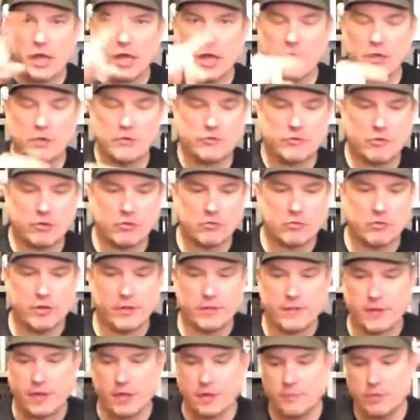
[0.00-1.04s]
A
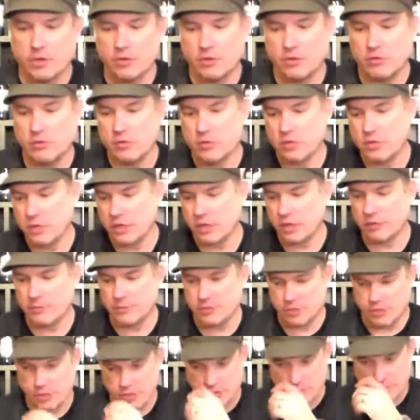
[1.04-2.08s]
circly thing in Badoo, pick
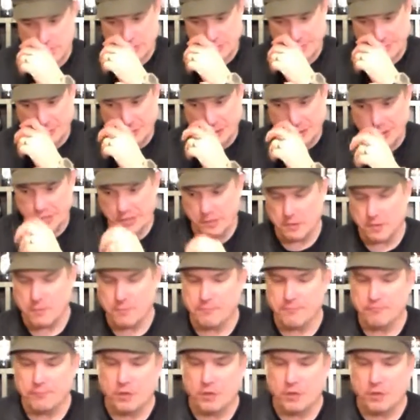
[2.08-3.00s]
a jigger, whatchamacallit.